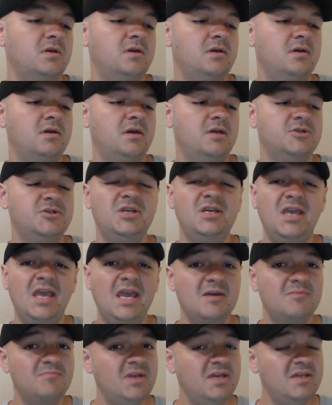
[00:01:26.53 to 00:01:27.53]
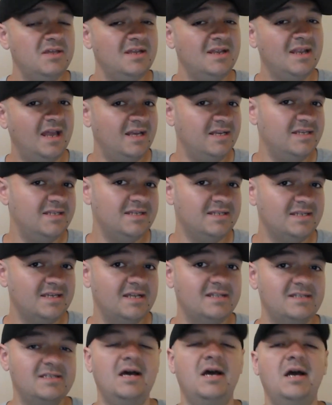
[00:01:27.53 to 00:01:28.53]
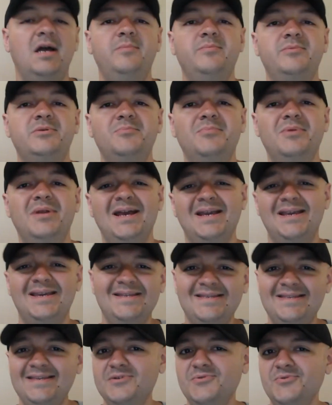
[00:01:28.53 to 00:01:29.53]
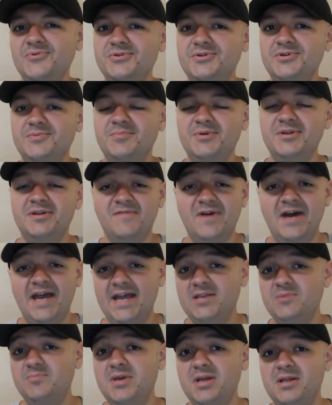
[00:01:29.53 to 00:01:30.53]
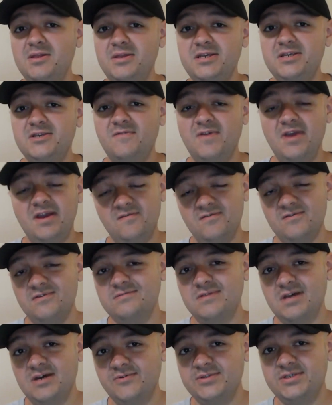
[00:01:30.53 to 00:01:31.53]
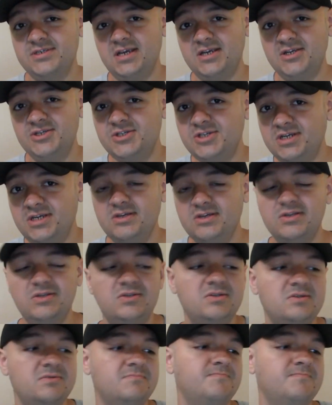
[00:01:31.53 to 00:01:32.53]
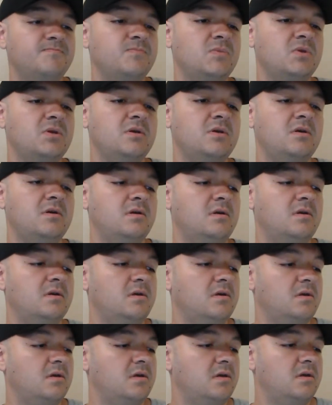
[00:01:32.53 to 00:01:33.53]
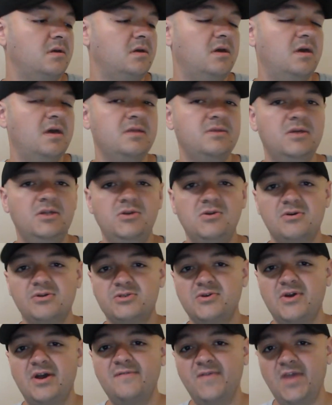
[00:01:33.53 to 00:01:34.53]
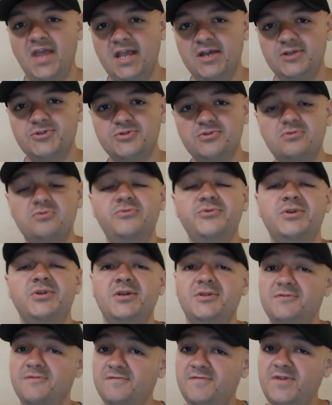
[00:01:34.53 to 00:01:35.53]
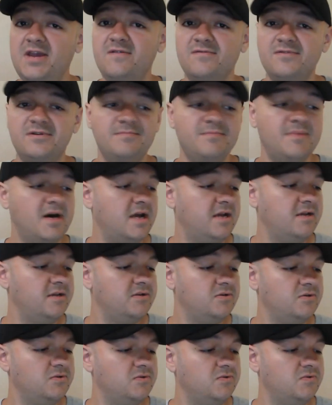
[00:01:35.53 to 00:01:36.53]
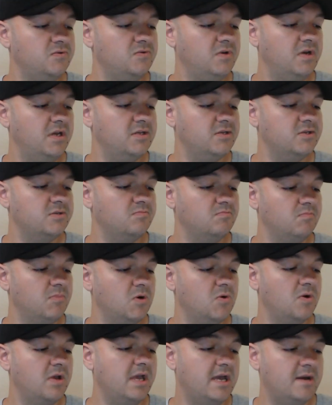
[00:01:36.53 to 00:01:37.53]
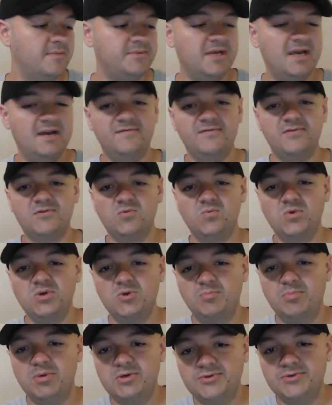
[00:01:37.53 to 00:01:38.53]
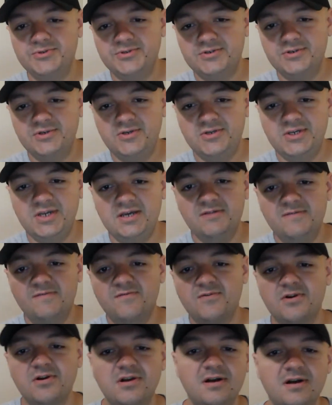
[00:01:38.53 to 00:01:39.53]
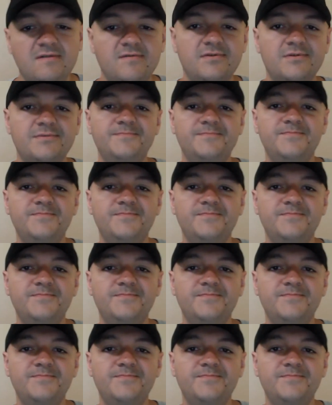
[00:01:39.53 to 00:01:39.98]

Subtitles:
And she can't be the nicest at times, but I can deal with her. But if I had to pick least favorite, I would say she is. Then you also have Andrew, who is another favorite of mine, who is mocapped after Will Poulter. You see on the front cover.